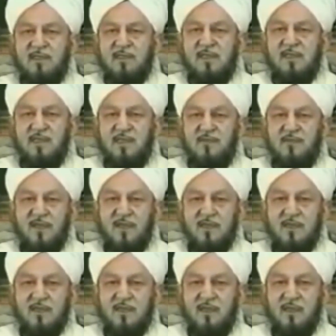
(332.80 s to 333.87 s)

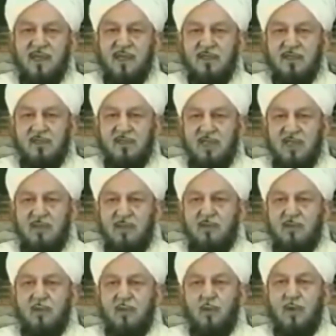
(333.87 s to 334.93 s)
insignificant as it
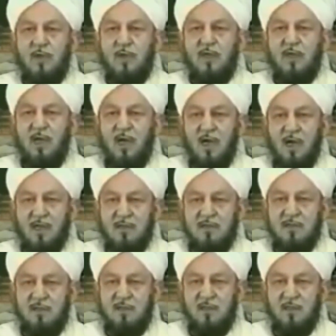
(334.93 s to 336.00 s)
seemed to the world at
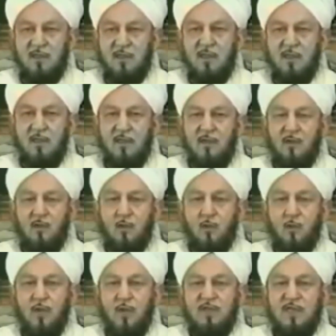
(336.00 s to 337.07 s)
large,
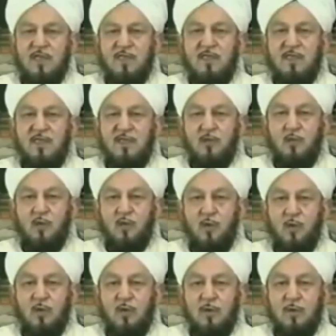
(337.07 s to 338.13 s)
was heeded
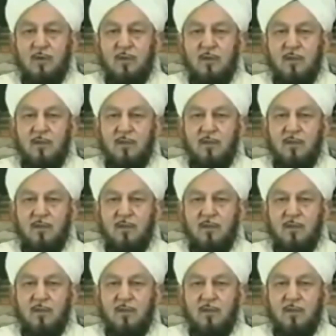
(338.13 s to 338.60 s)
at all.